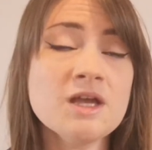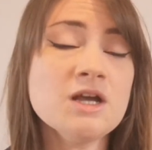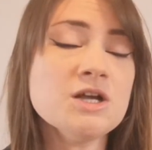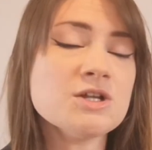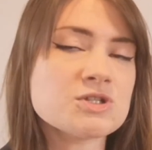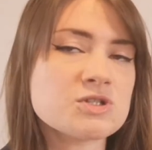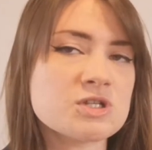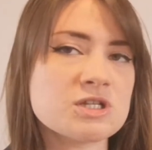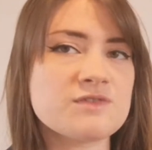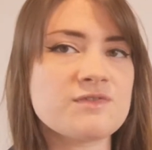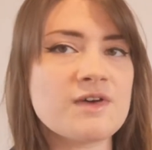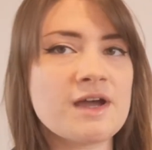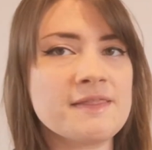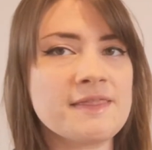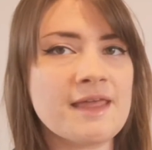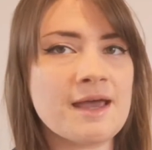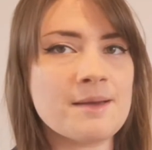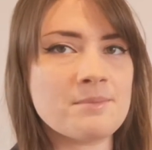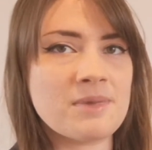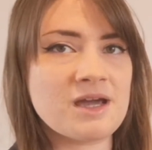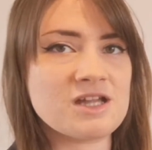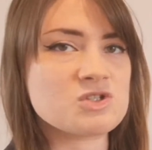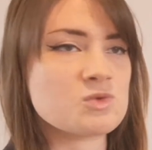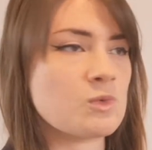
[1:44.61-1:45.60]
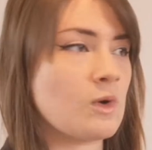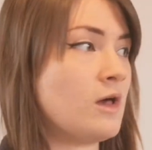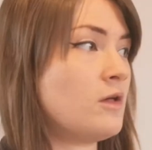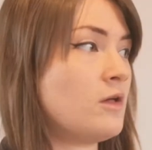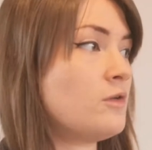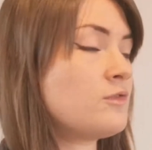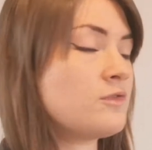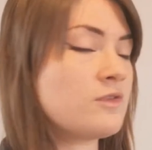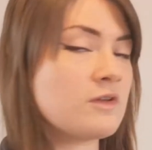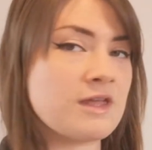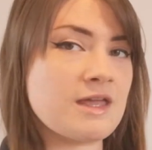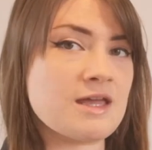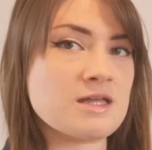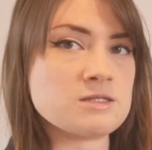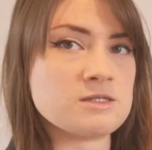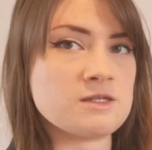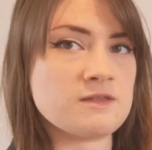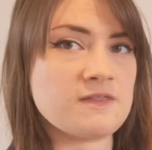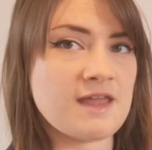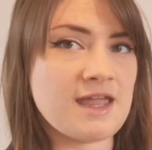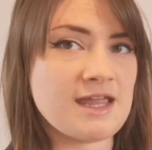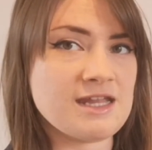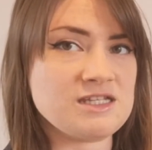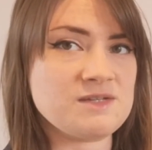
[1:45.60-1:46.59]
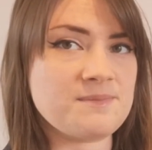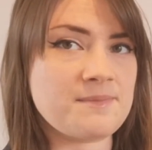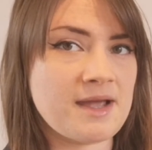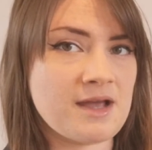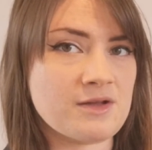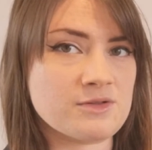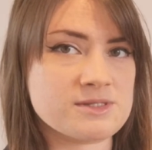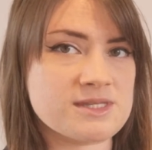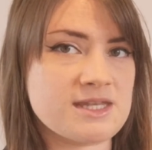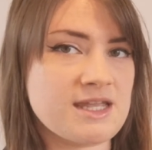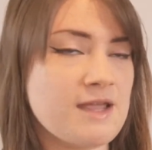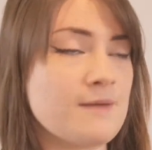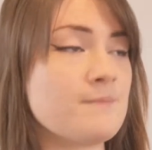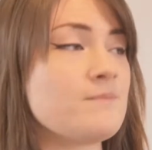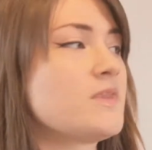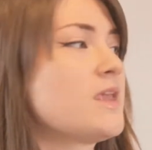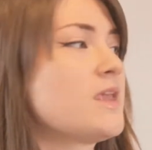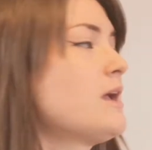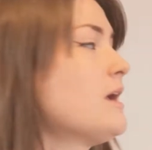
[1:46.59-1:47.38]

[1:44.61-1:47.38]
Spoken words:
So divide that by 12, gets you the £80 here.